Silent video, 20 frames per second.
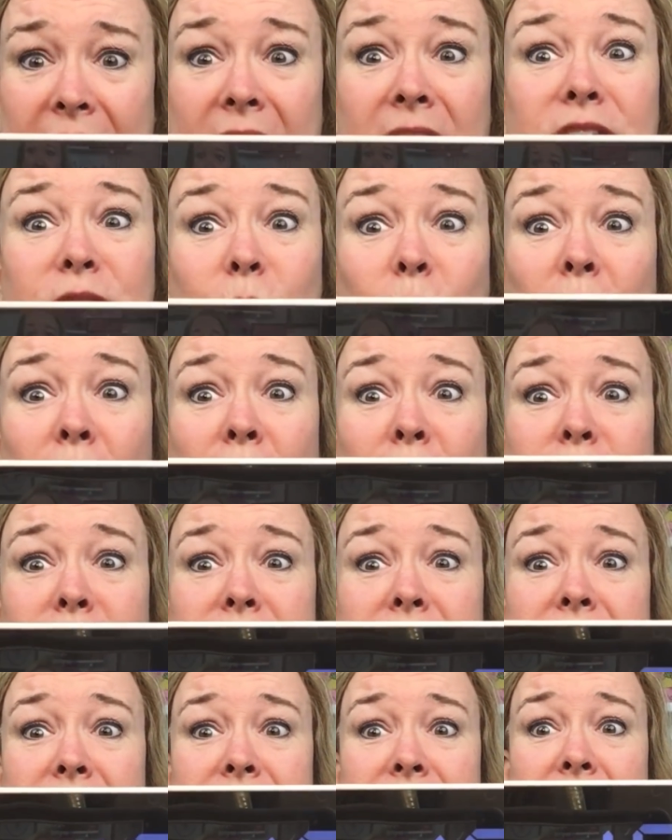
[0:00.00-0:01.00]
it's
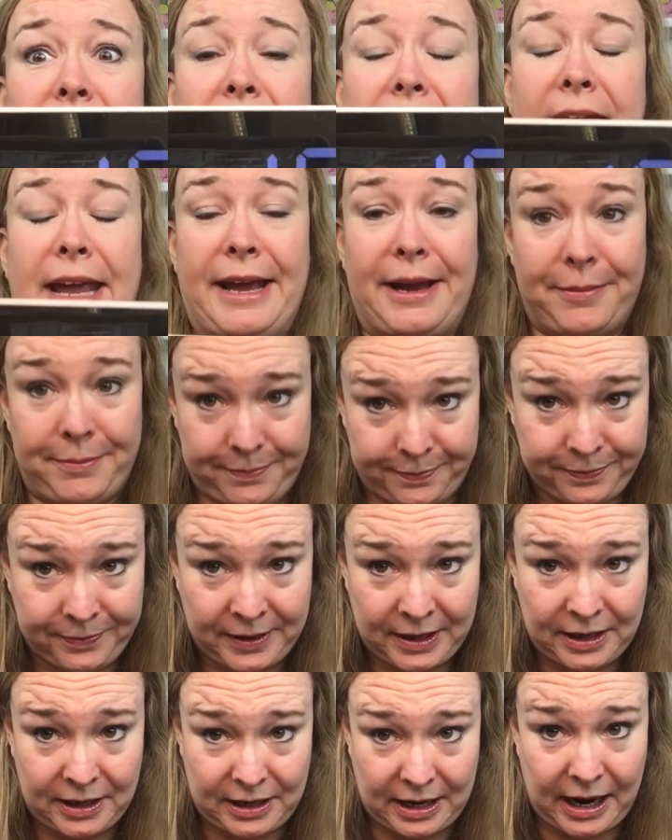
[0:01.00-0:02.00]
1:06 a.m.
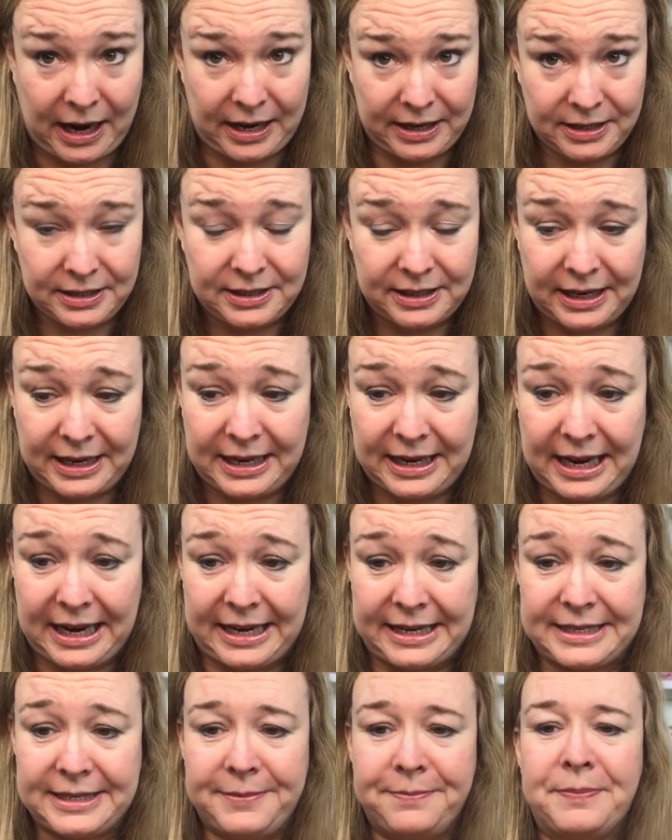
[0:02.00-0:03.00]
Yes, it
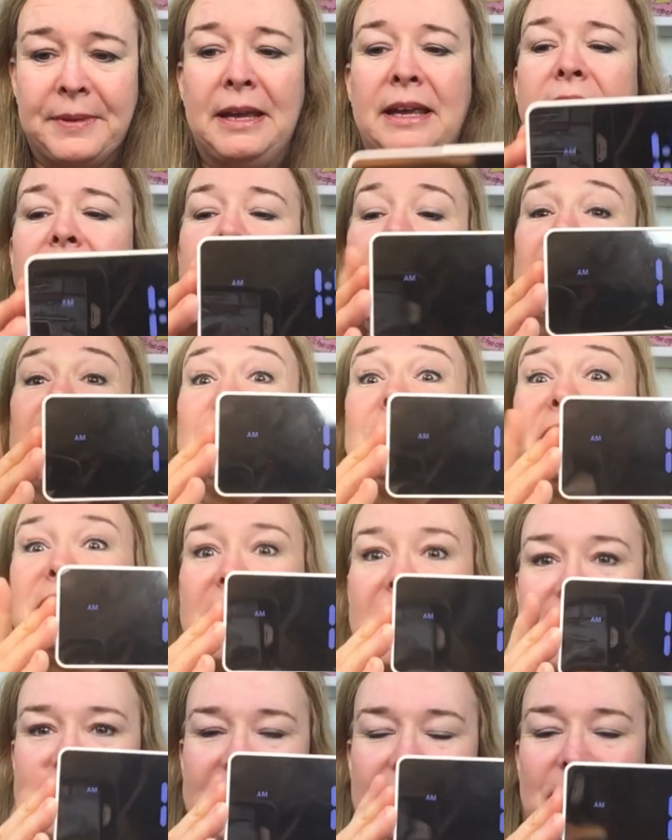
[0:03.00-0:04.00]
is. Let me
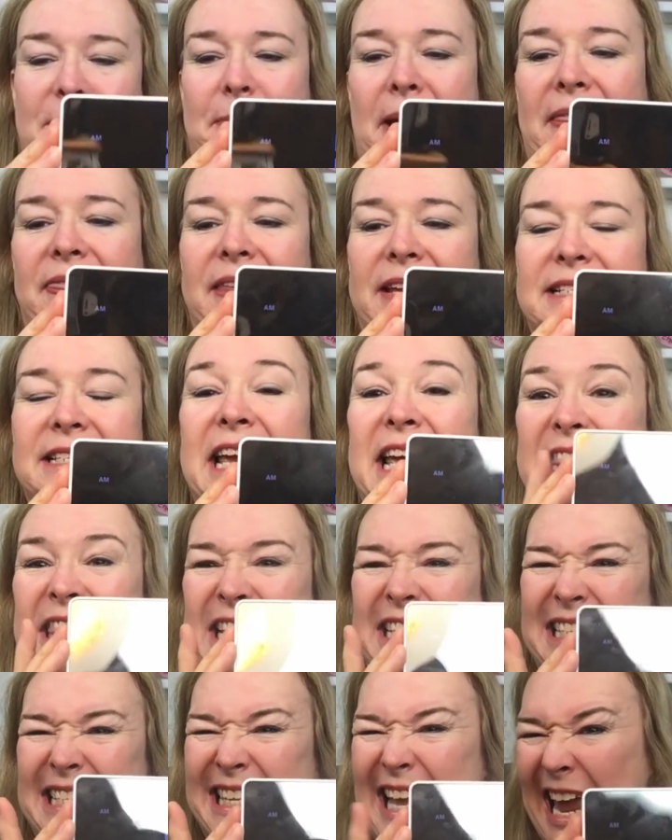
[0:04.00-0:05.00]
tell you something about this.
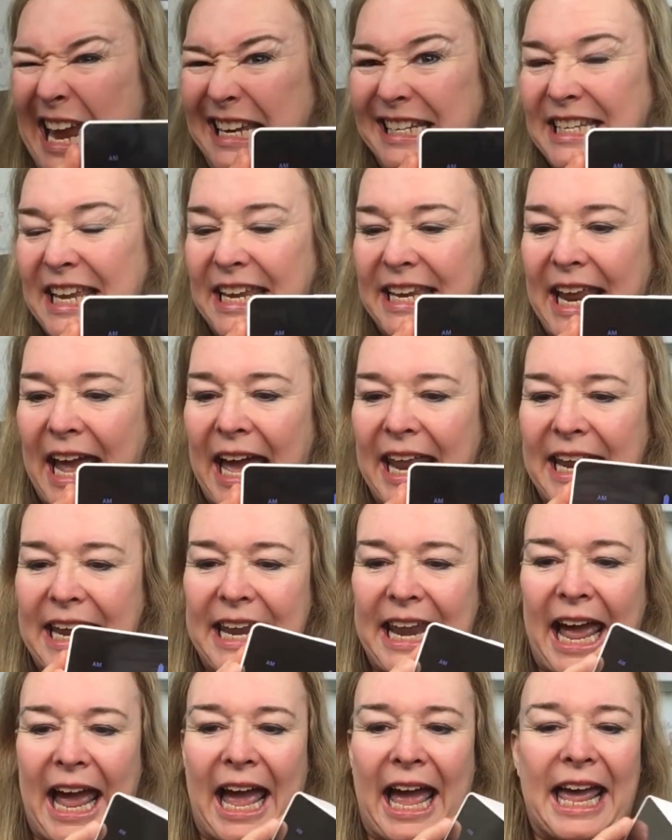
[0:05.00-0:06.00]
This is
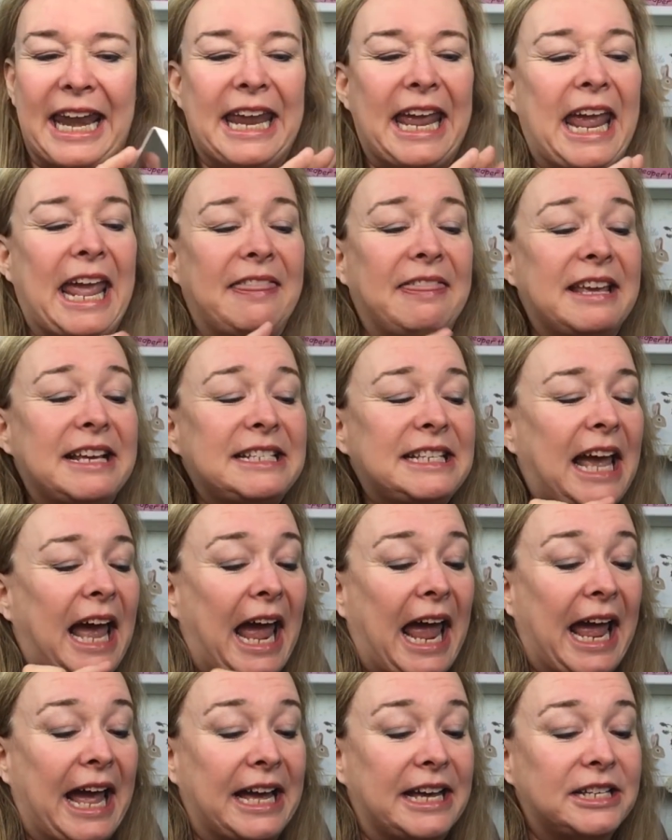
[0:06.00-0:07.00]
$18.99, and this
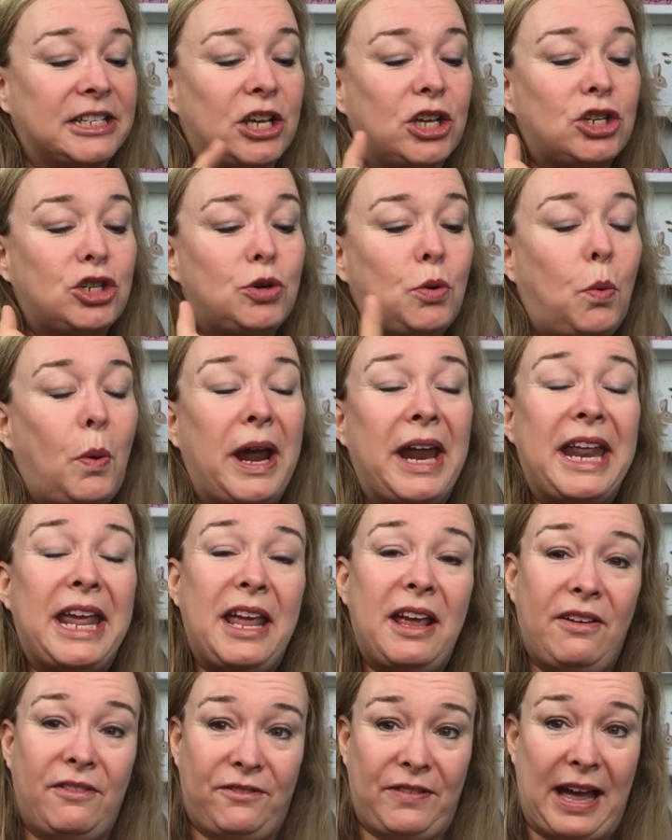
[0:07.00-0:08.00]
has
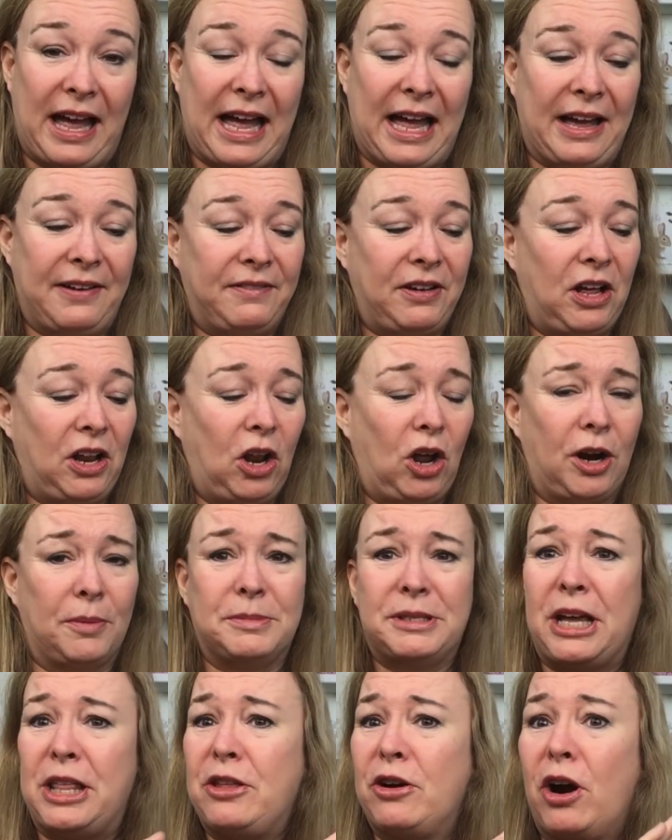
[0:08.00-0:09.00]
25
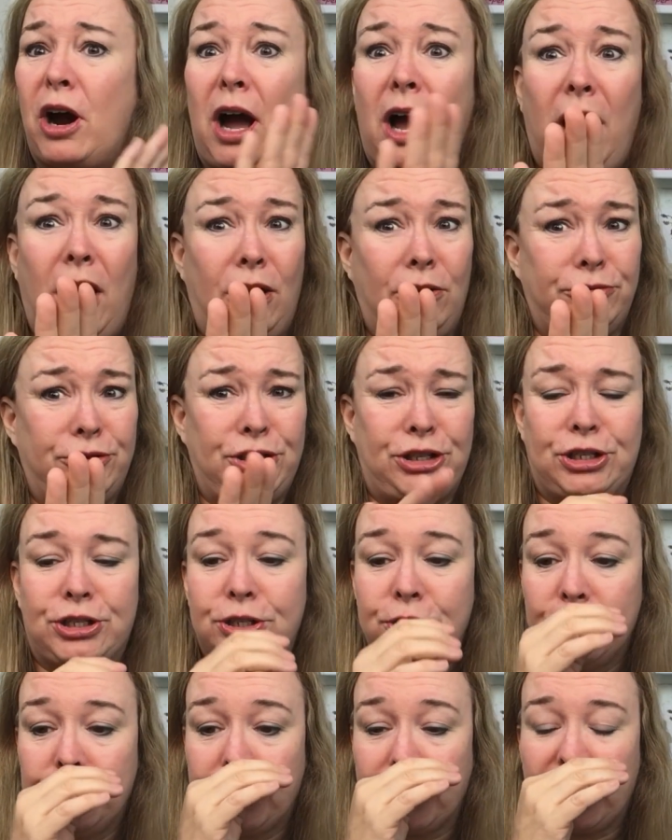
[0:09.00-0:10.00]
alarms, and they're all
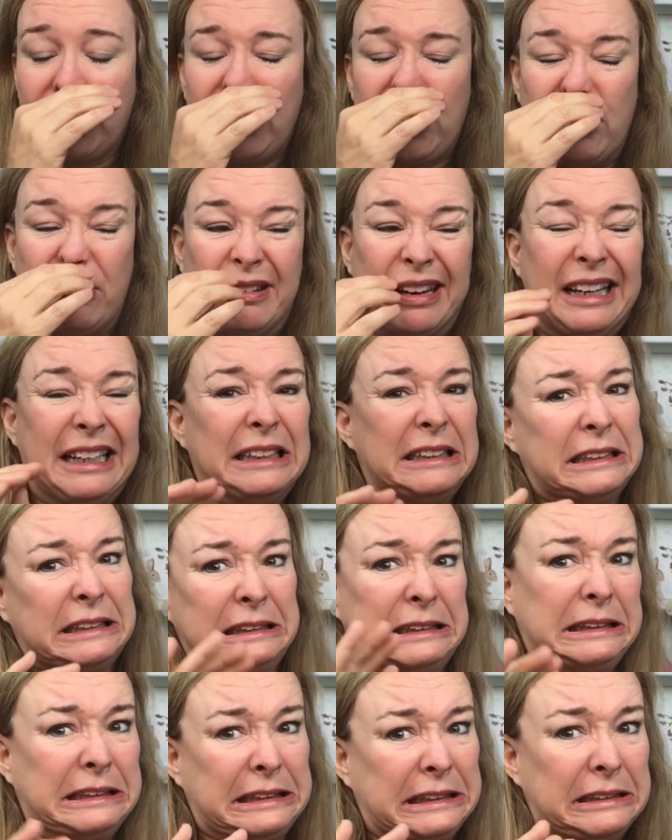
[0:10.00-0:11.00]
just super cute.
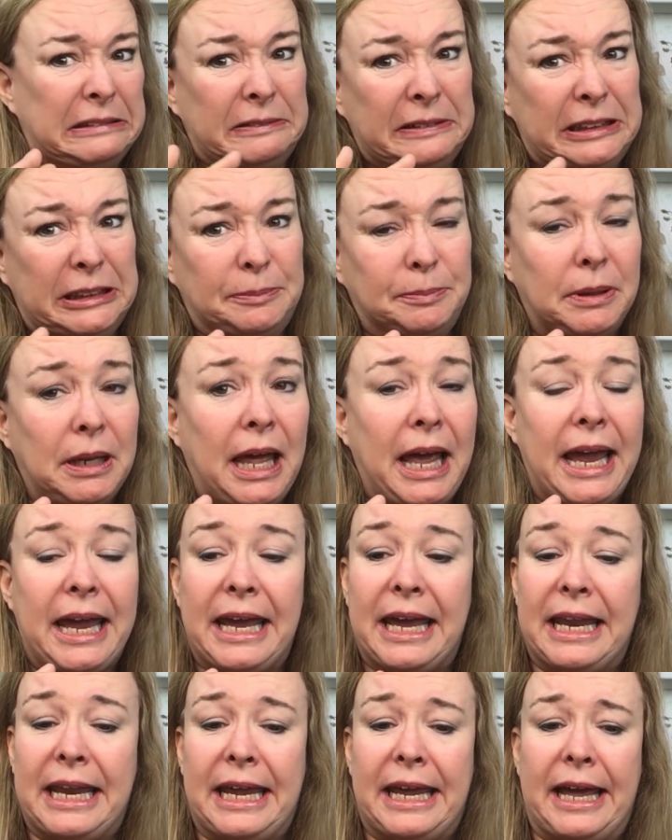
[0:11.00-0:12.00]
Can't really
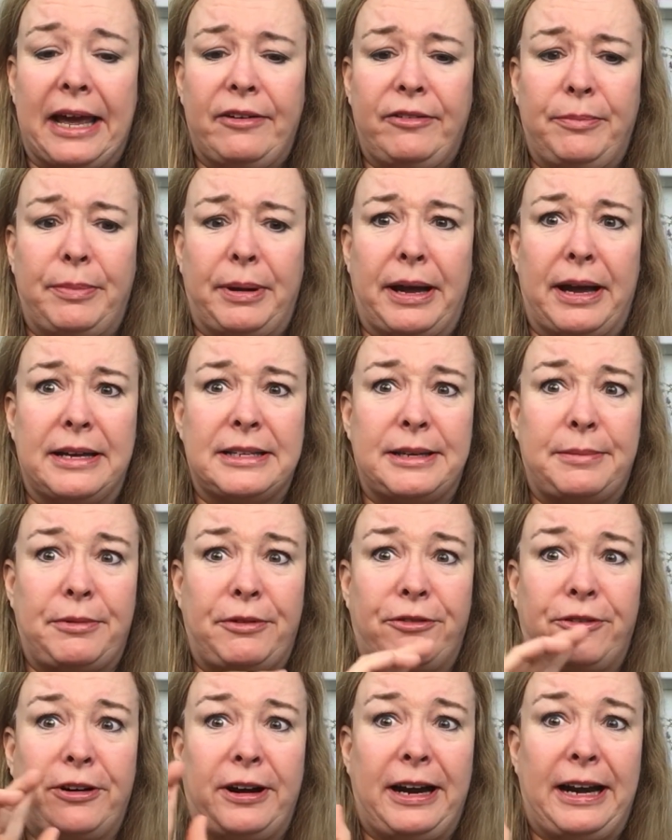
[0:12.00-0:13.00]
play any of them because I'm
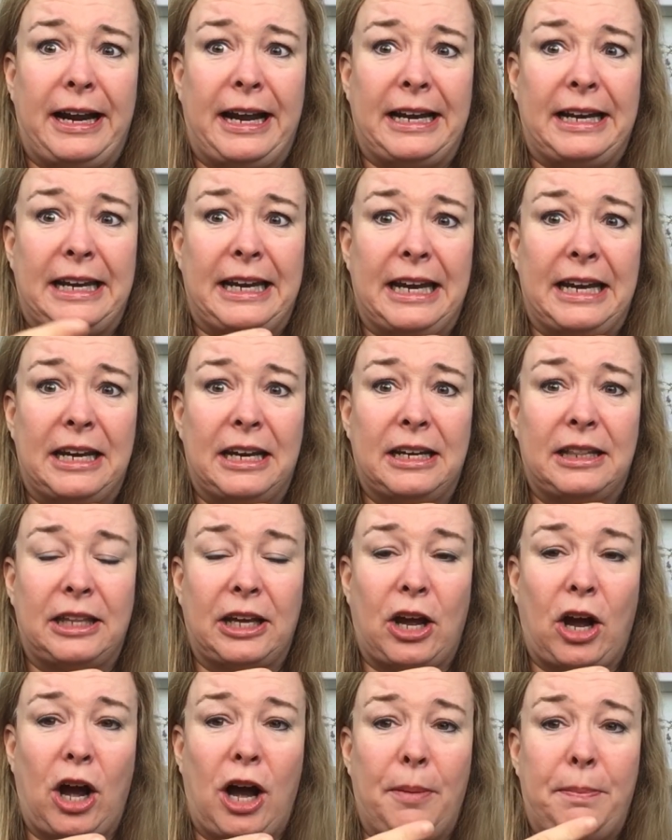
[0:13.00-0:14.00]
afraid I'd get
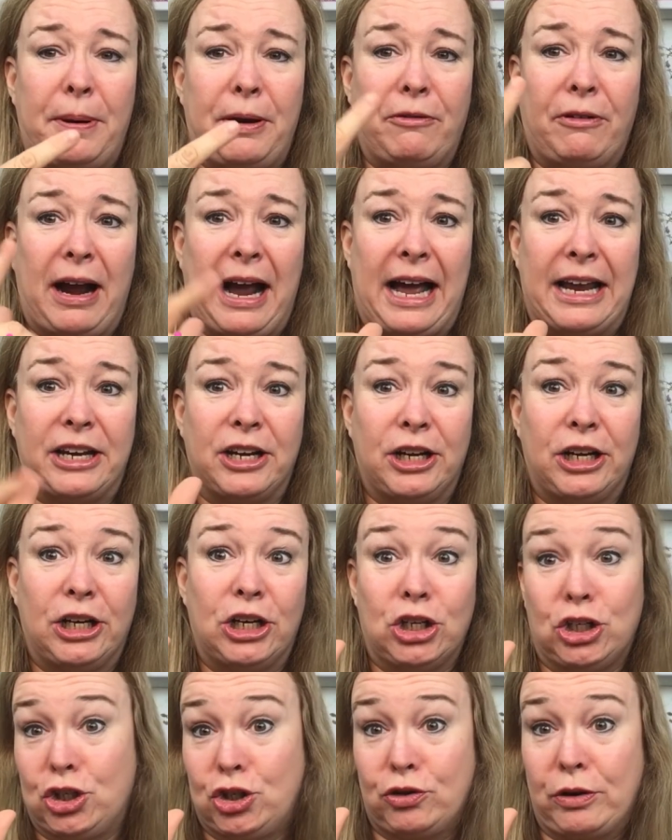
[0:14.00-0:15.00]
the copyright
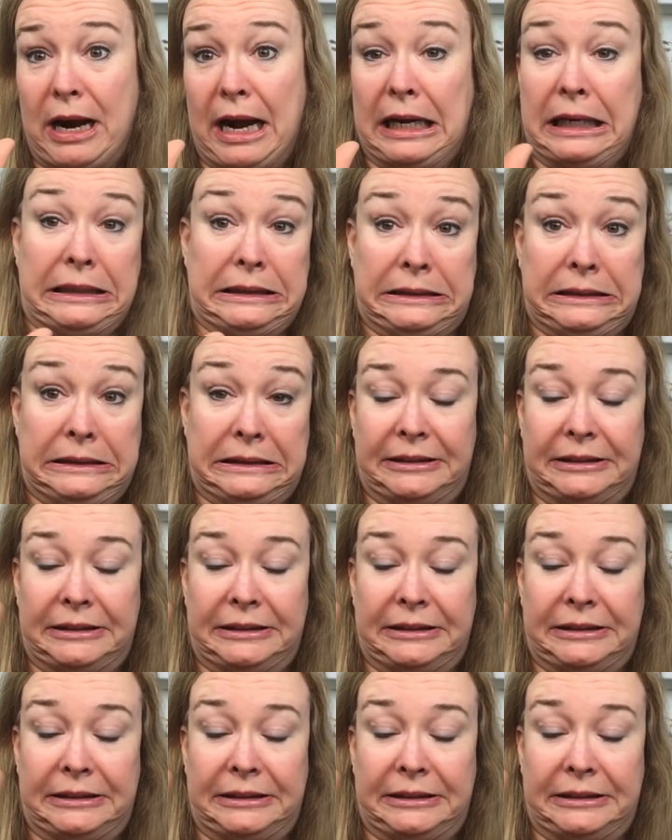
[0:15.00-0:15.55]
struck.